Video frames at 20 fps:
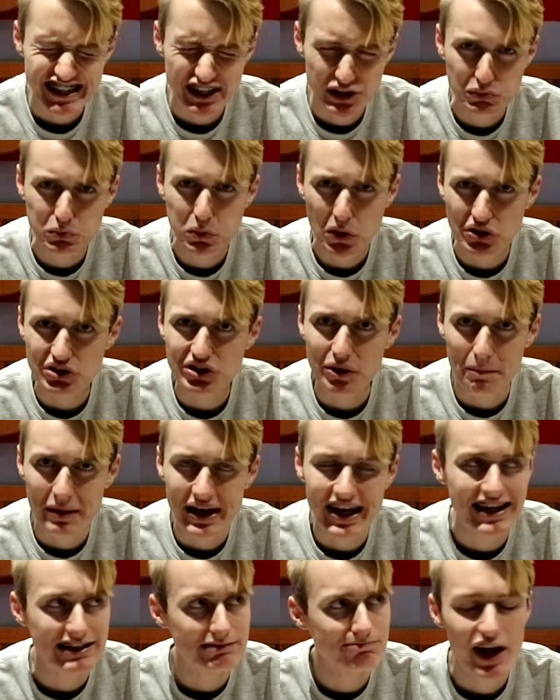it was a
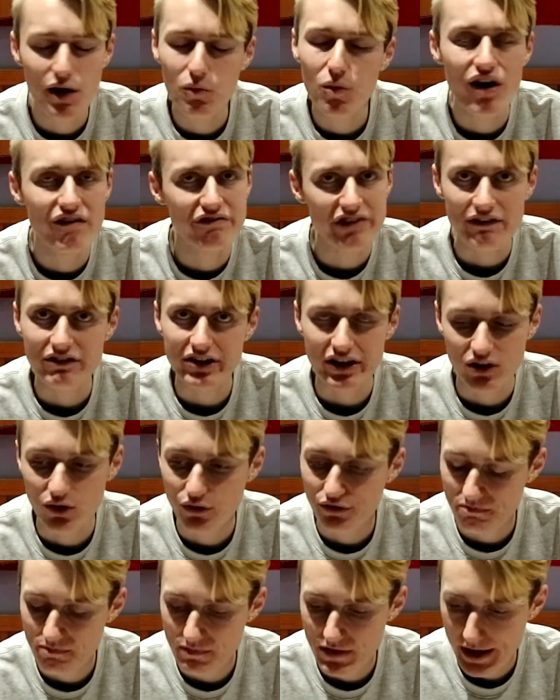bit, it weren't very
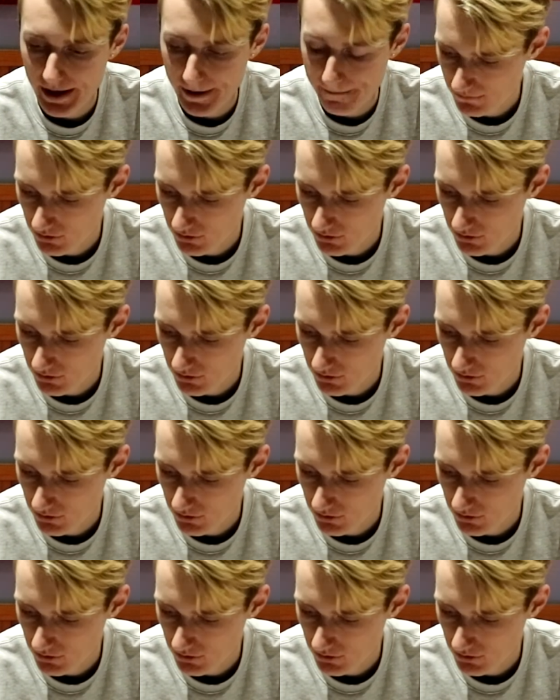good, yeah,